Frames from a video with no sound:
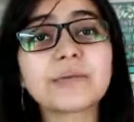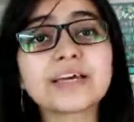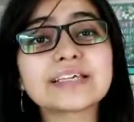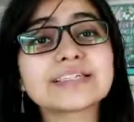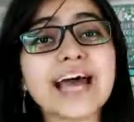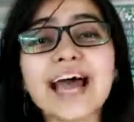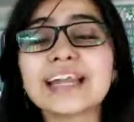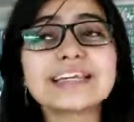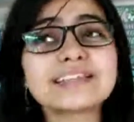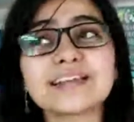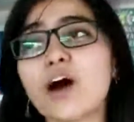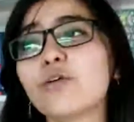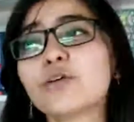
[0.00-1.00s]
because that
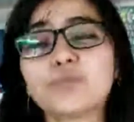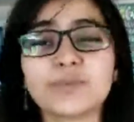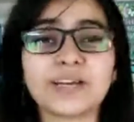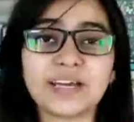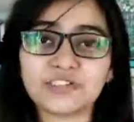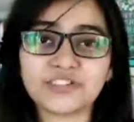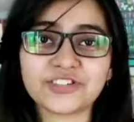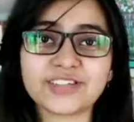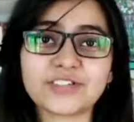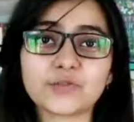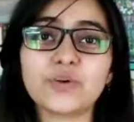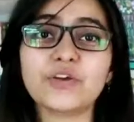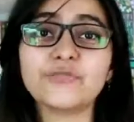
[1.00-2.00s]
is how human nature
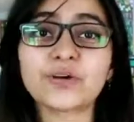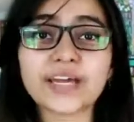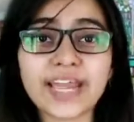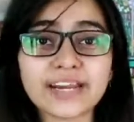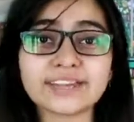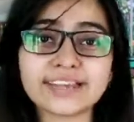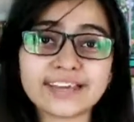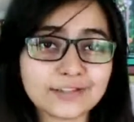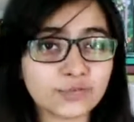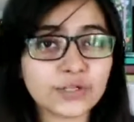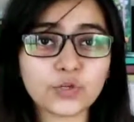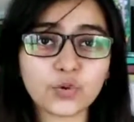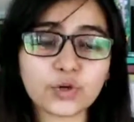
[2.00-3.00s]
is. We forget
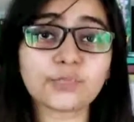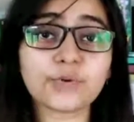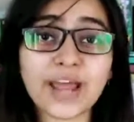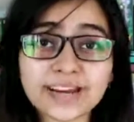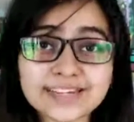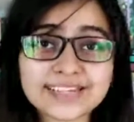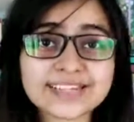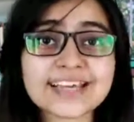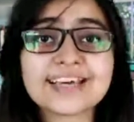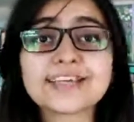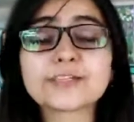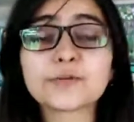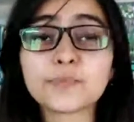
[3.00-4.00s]
things we don't practice.
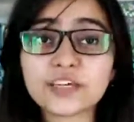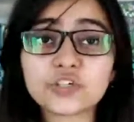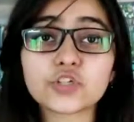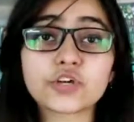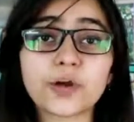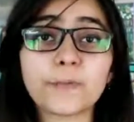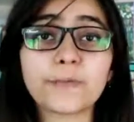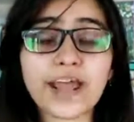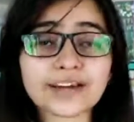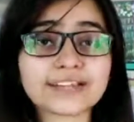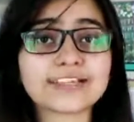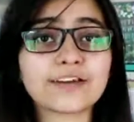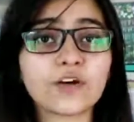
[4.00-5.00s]
So make sure you're
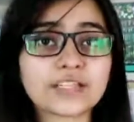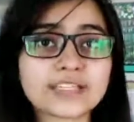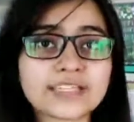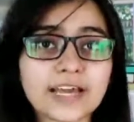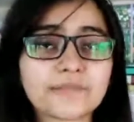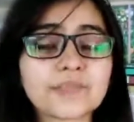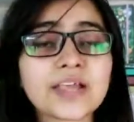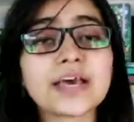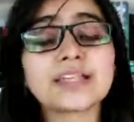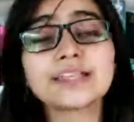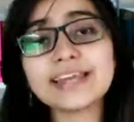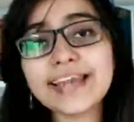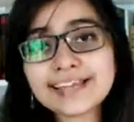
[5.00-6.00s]
practicing all the time.
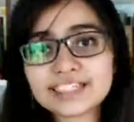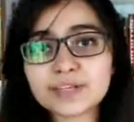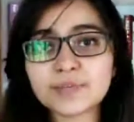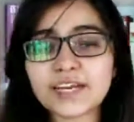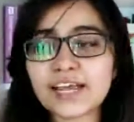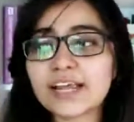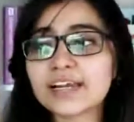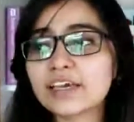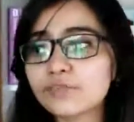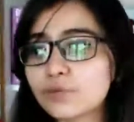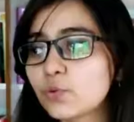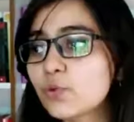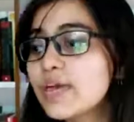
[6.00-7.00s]
The next tip that I'll
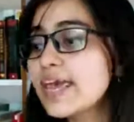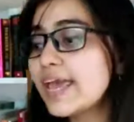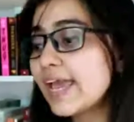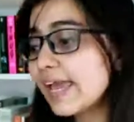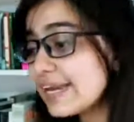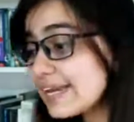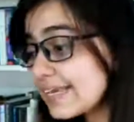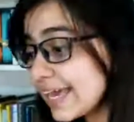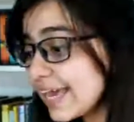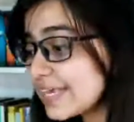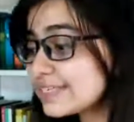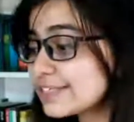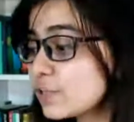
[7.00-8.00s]
give you, in
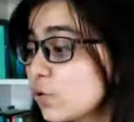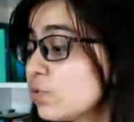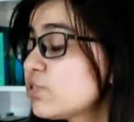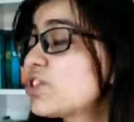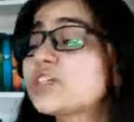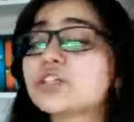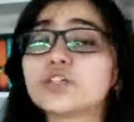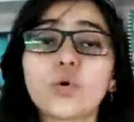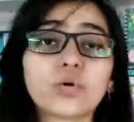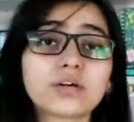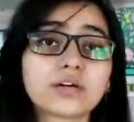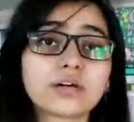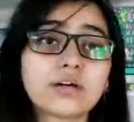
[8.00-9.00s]
case you just
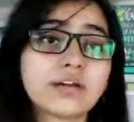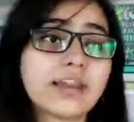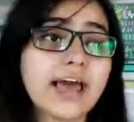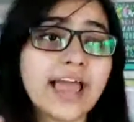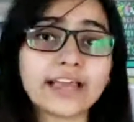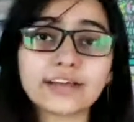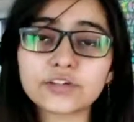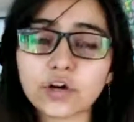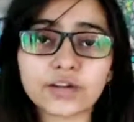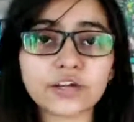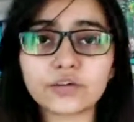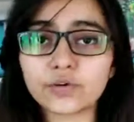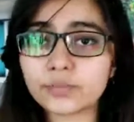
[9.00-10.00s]
don't like
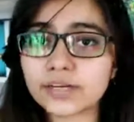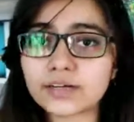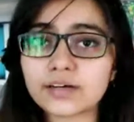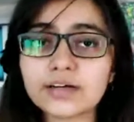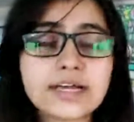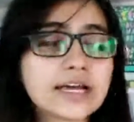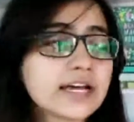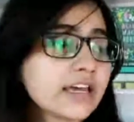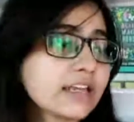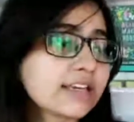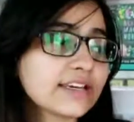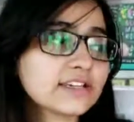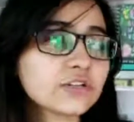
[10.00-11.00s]
talking to a mirror,
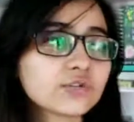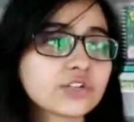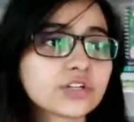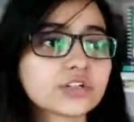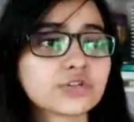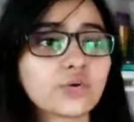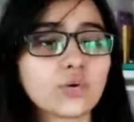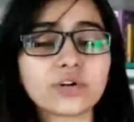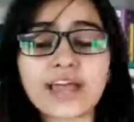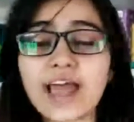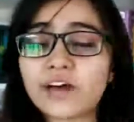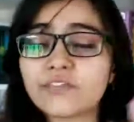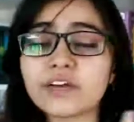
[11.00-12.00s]
in case you just don't
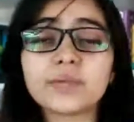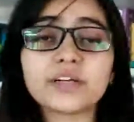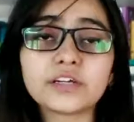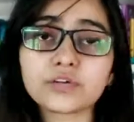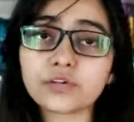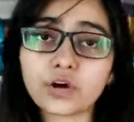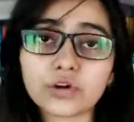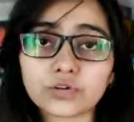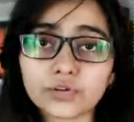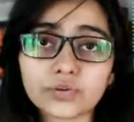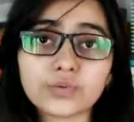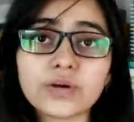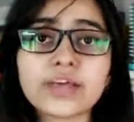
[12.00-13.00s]
have anybody to talk
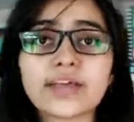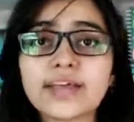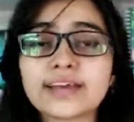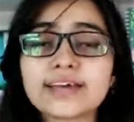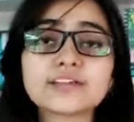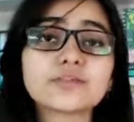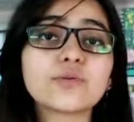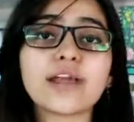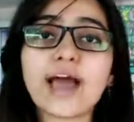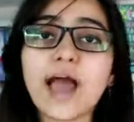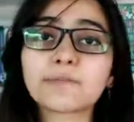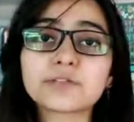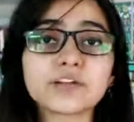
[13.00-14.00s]
to you, in case you are
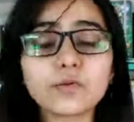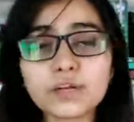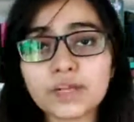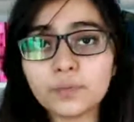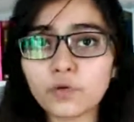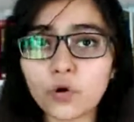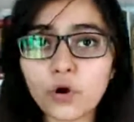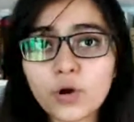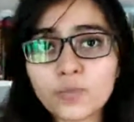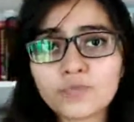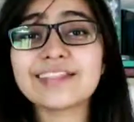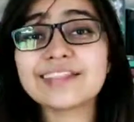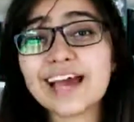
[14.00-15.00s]
absolutely
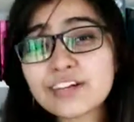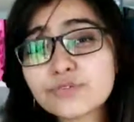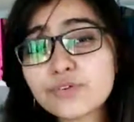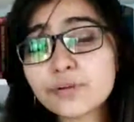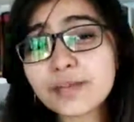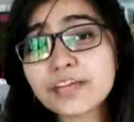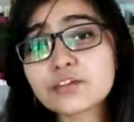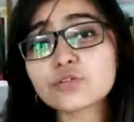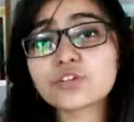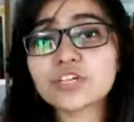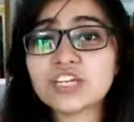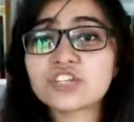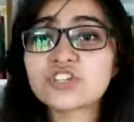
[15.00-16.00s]
broke, and that will be to
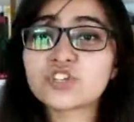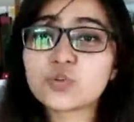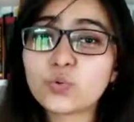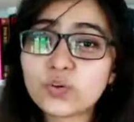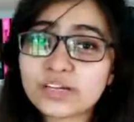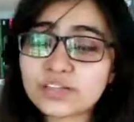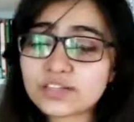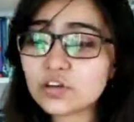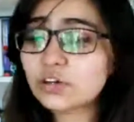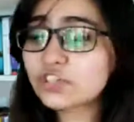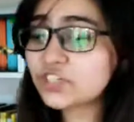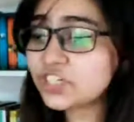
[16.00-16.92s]
teach students or